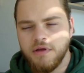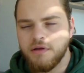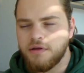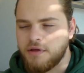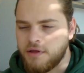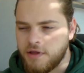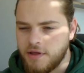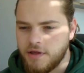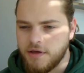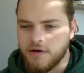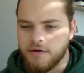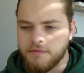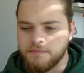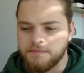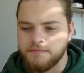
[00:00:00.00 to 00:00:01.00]
he
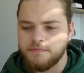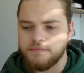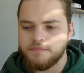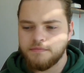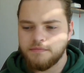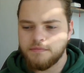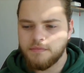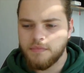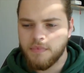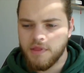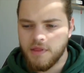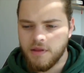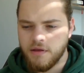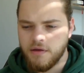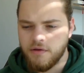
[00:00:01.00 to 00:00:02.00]

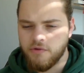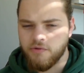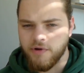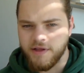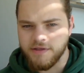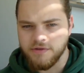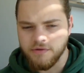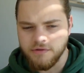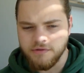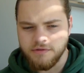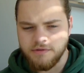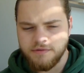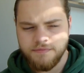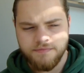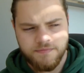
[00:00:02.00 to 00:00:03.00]
creates
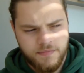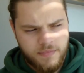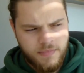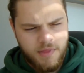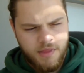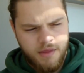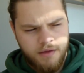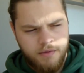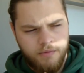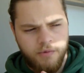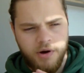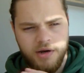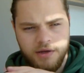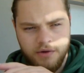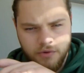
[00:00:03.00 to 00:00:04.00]

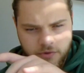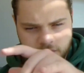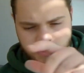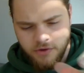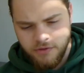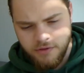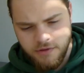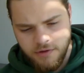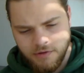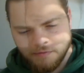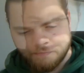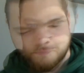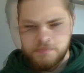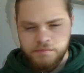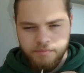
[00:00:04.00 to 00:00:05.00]
while he glues on
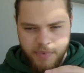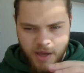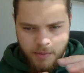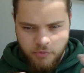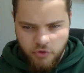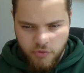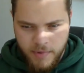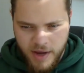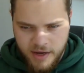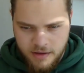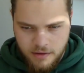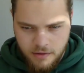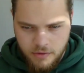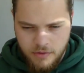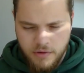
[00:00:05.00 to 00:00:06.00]
the bamboo
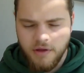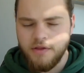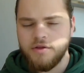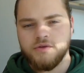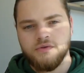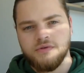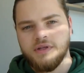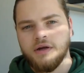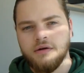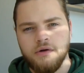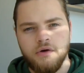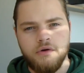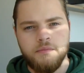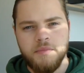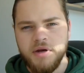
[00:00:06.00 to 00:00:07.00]
backing, and this was done
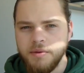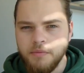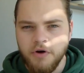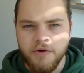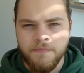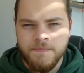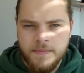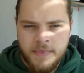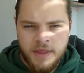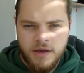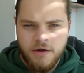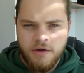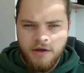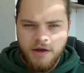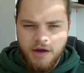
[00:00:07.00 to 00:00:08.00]
on a mini bow.
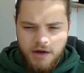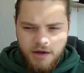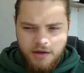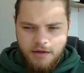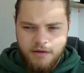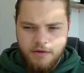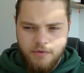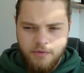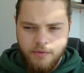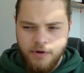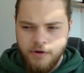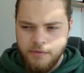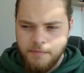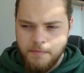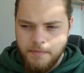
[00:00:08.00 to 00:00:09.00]
where
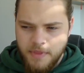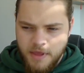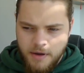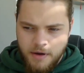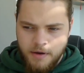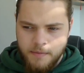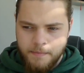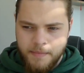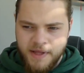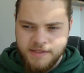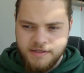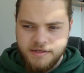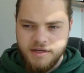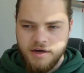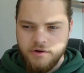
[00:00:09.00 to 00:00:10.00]
he bends
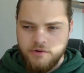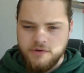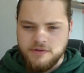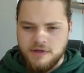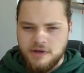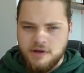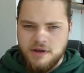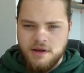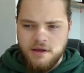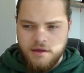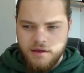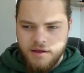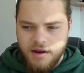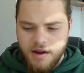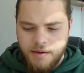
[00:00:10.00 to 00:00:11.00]
it down using
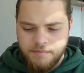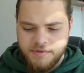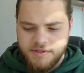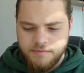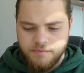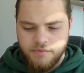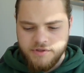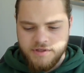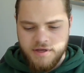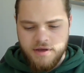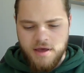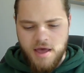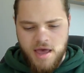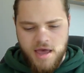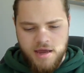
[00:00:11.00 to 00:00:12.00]
clamps and puts
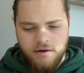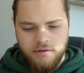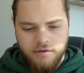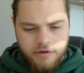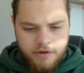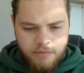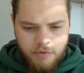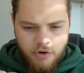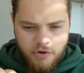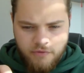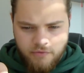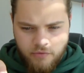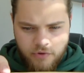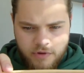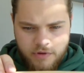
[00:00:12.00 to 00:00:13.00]
a handle and a block
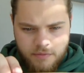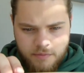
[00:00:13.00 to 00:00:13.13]
of wood in the